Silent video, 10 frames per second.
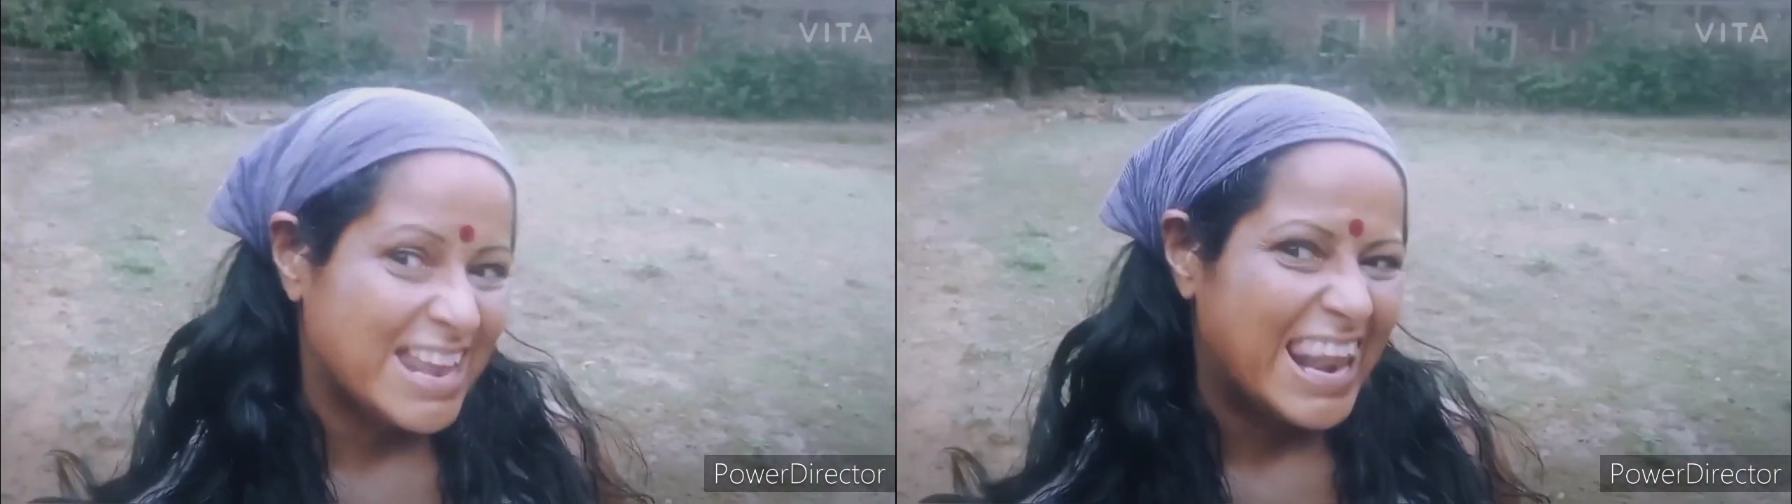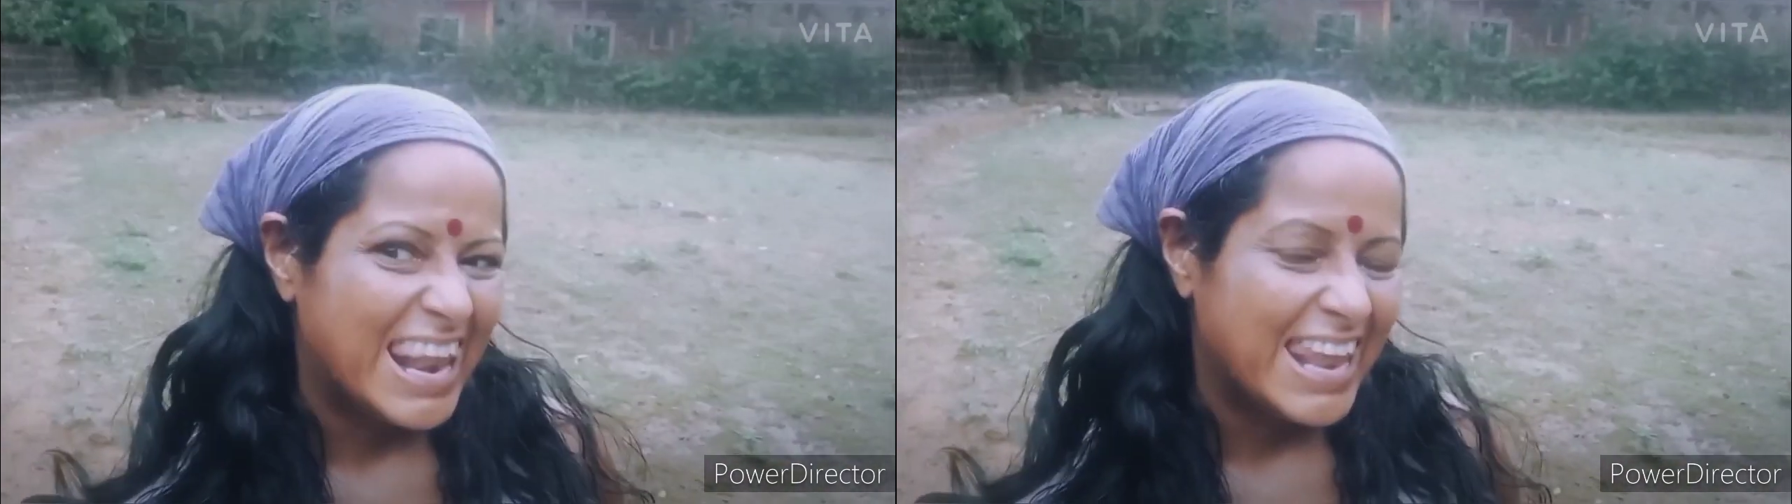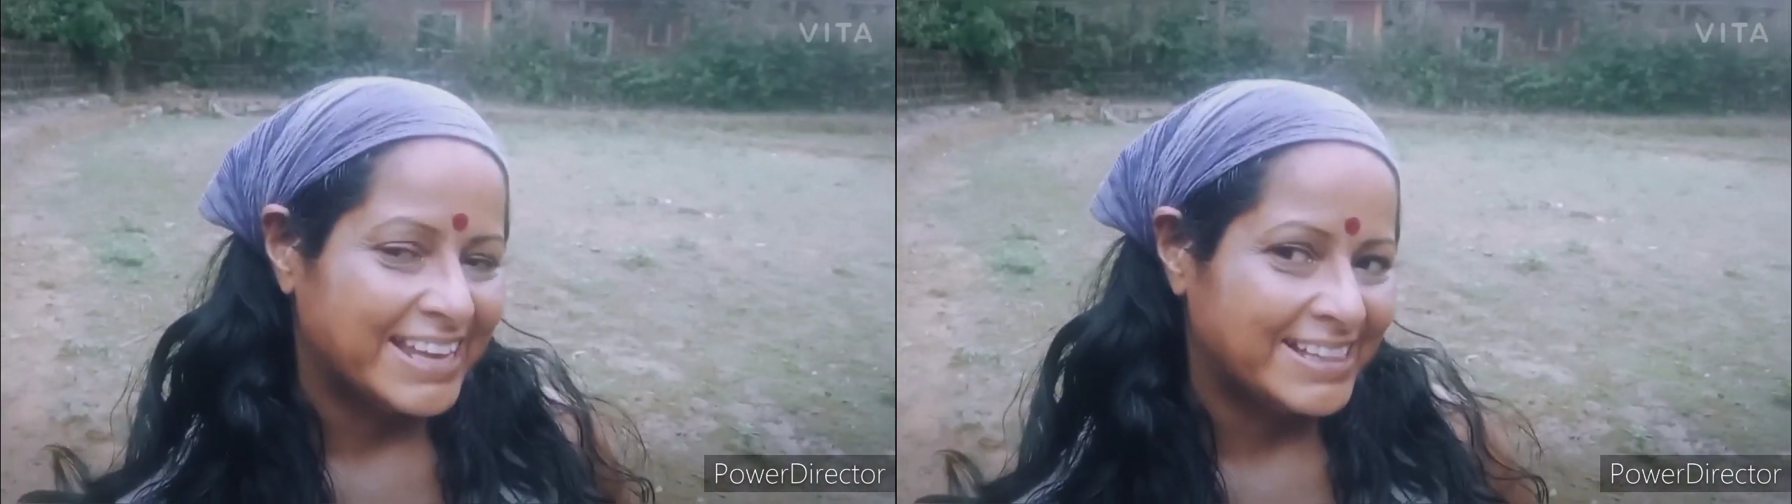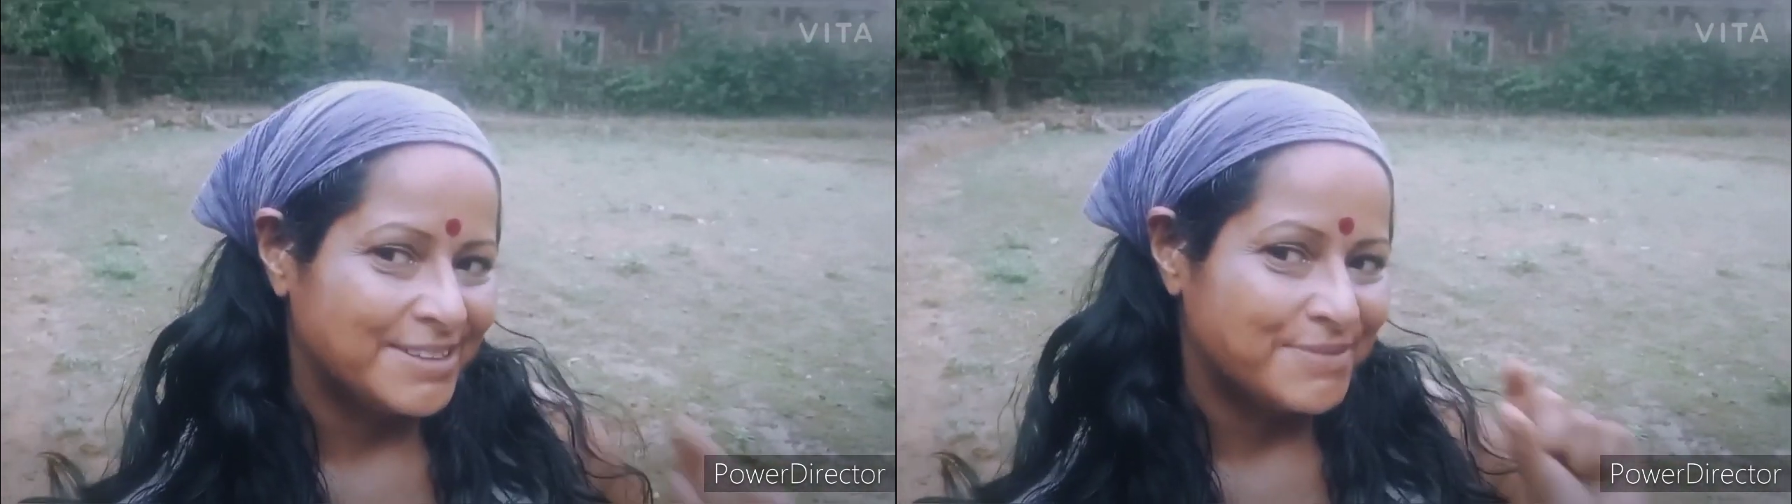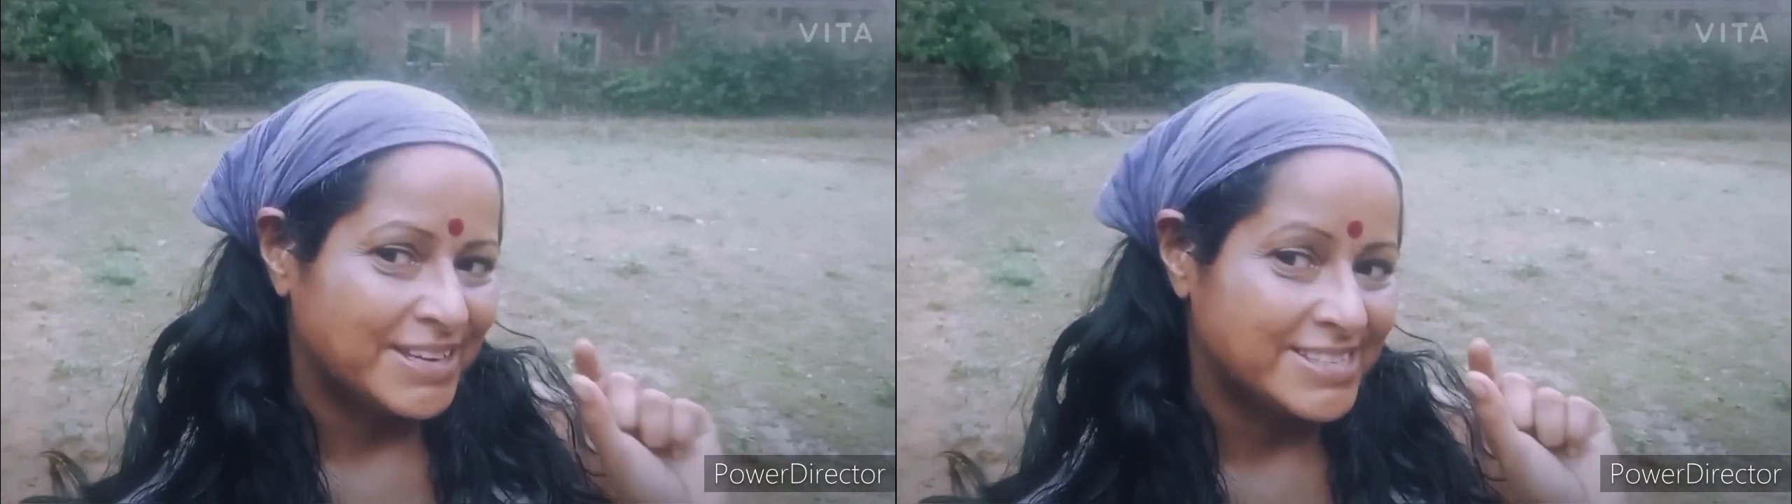little
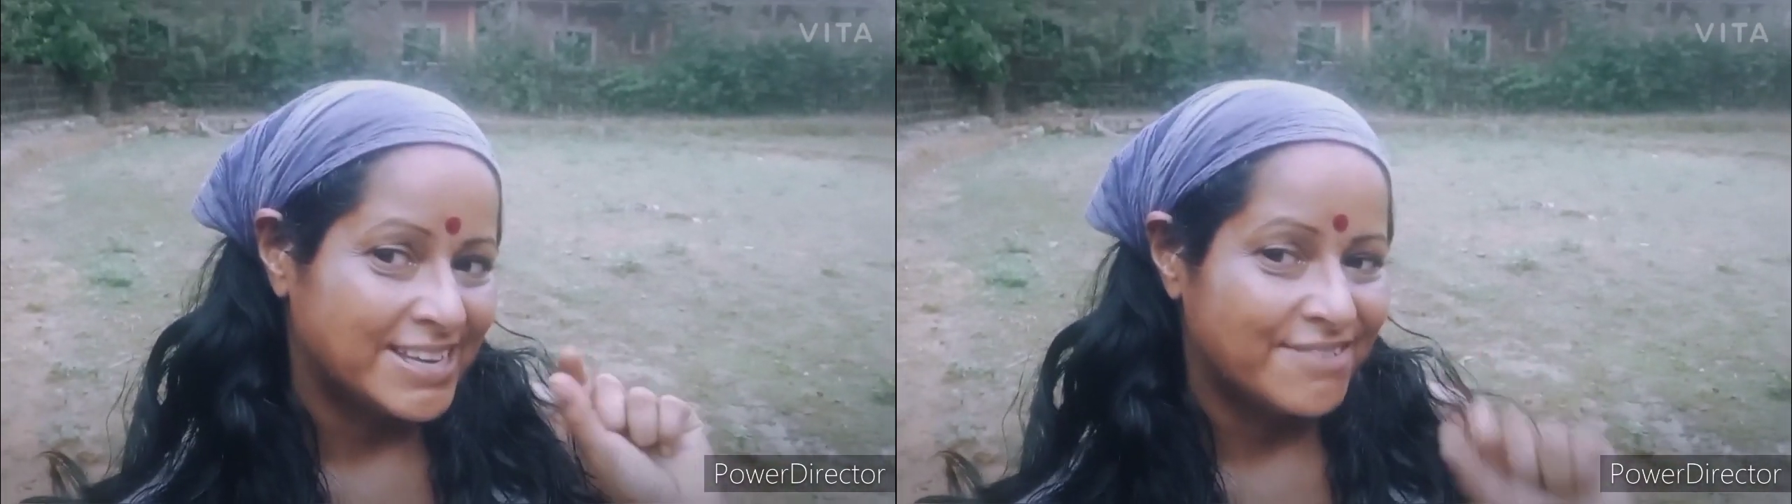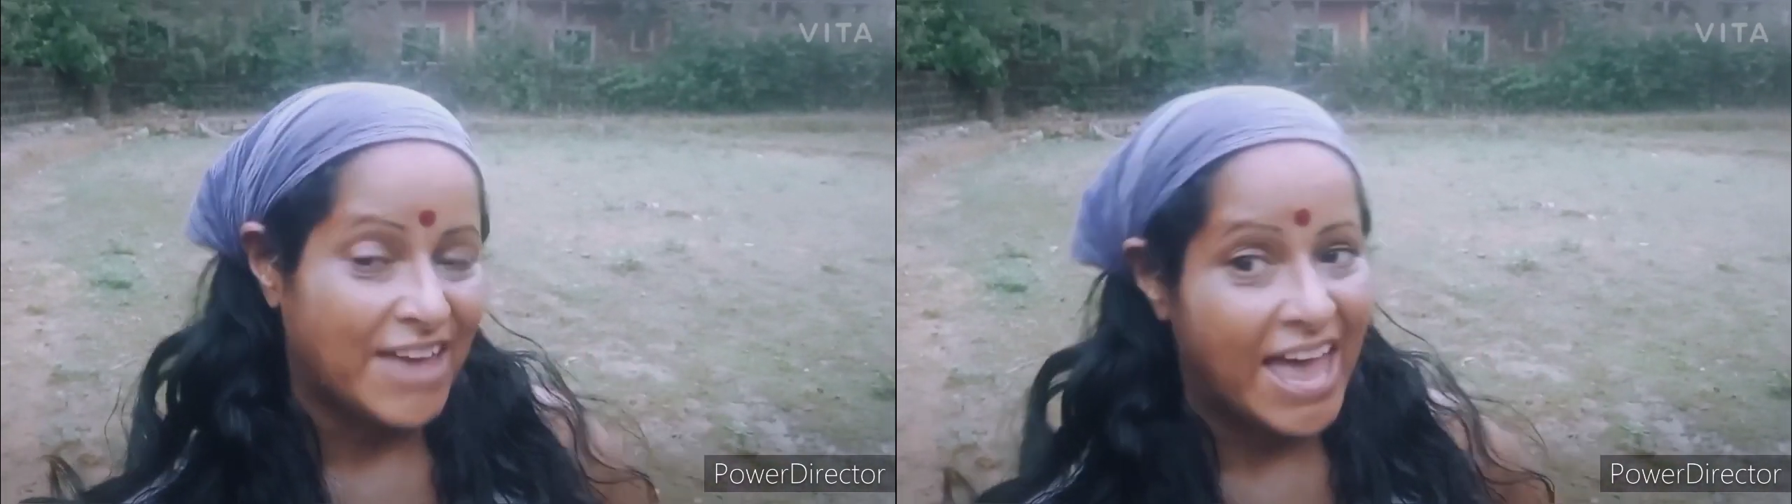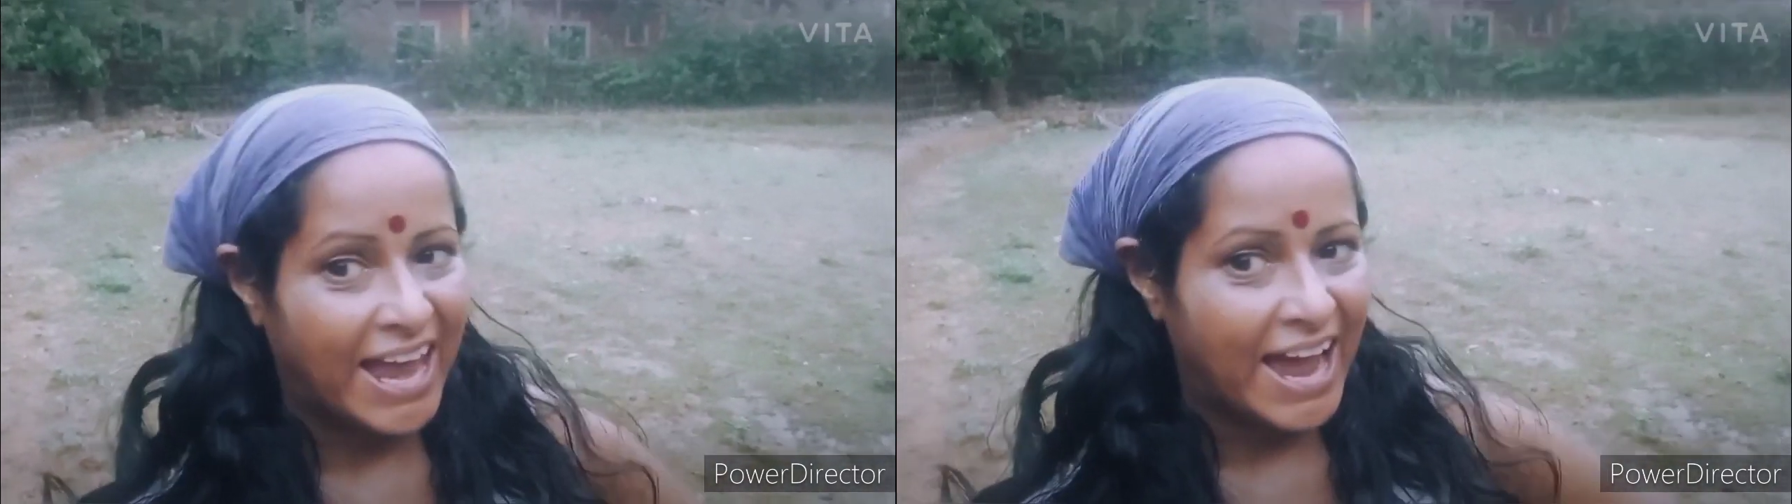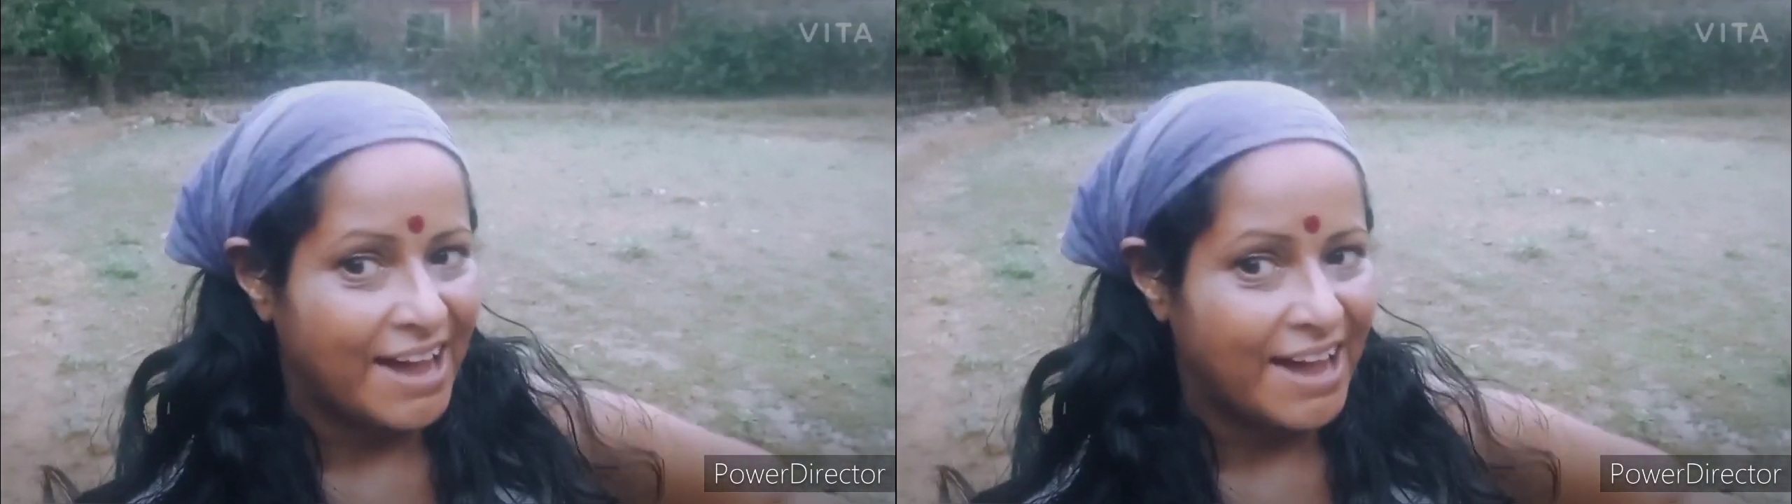bit of a